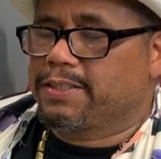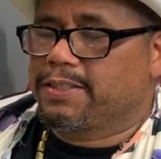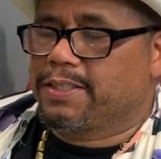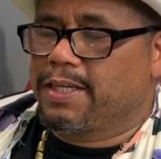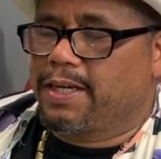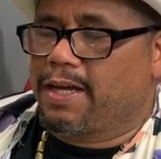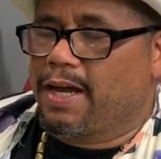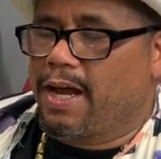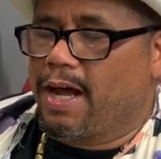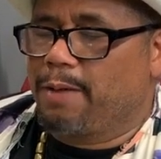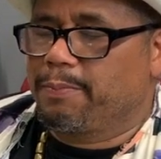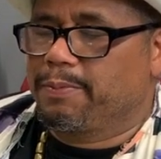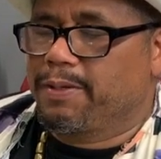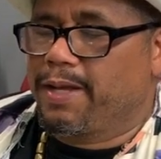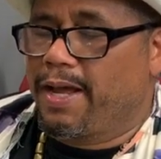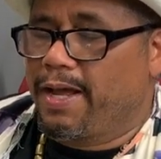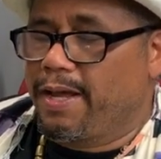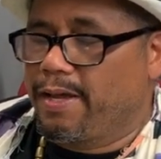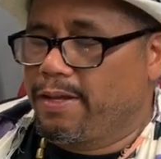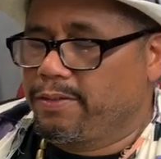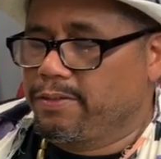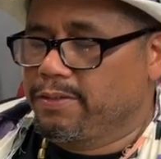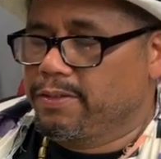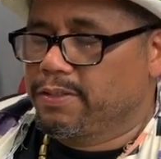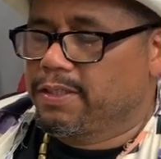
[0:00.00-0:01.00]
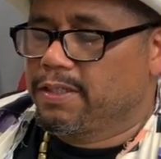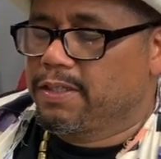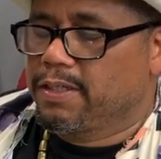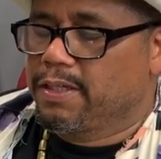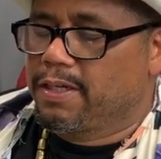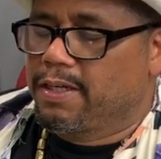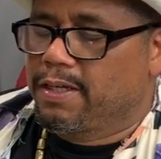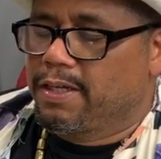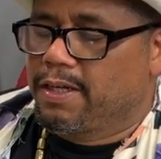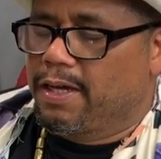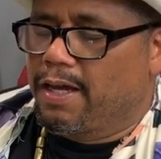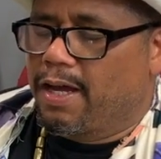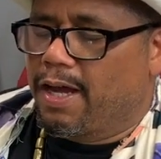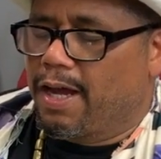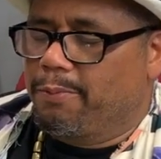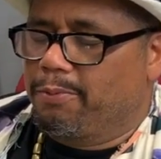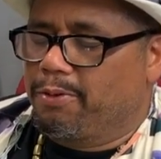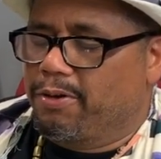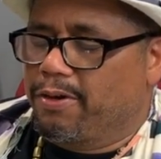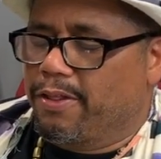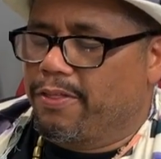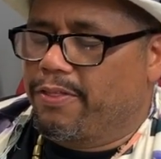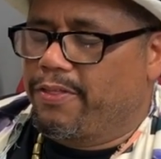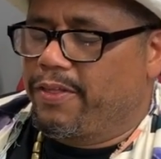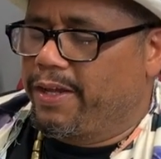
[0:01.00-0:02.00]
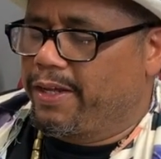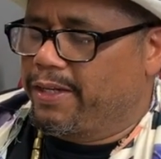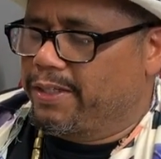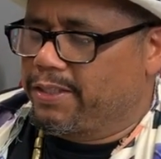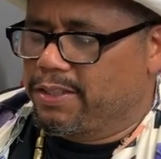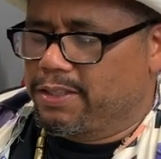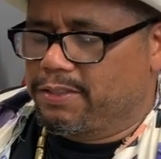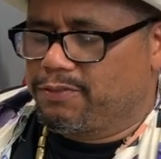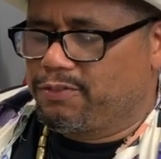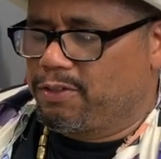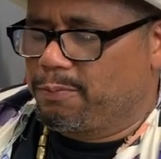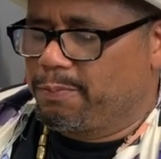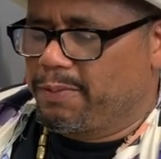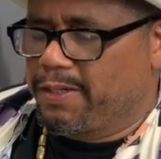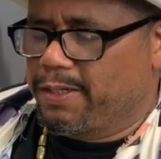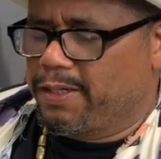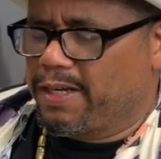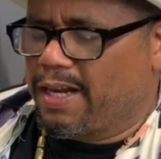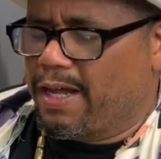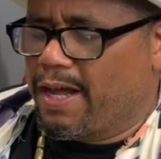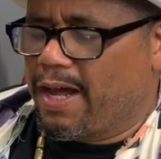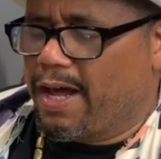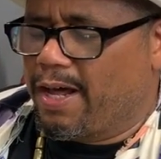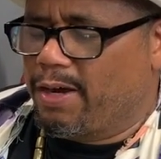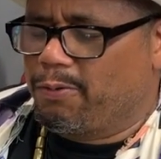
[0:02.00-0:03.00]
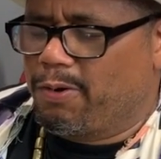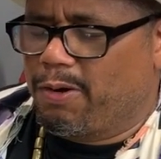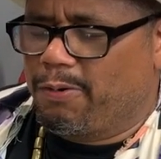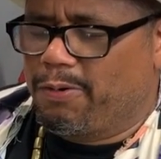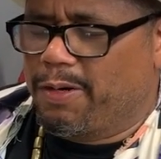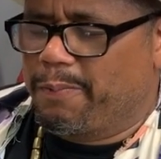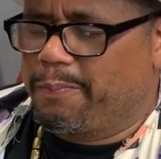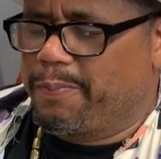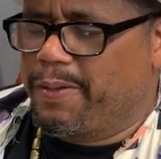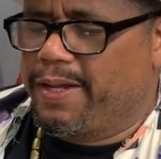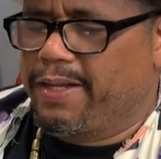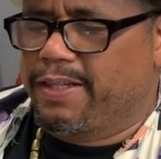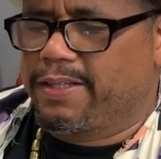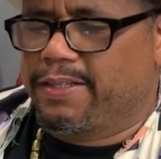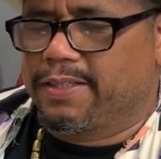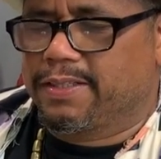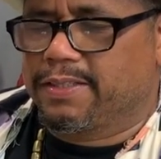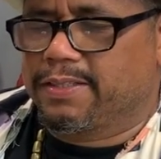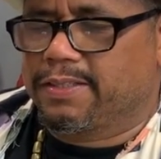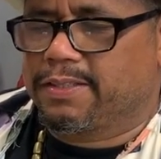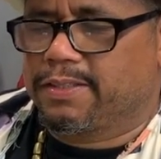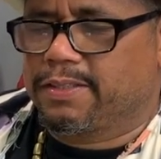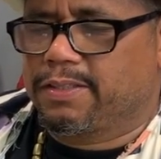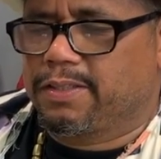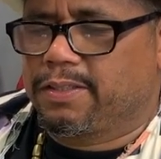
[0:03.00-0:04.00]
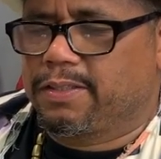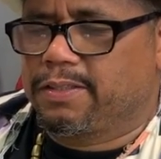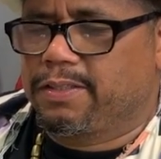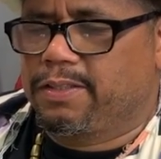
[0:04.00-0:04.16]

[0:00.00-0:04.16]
say calm down, I'm gonna think just for a minute, how do I wanna paint this?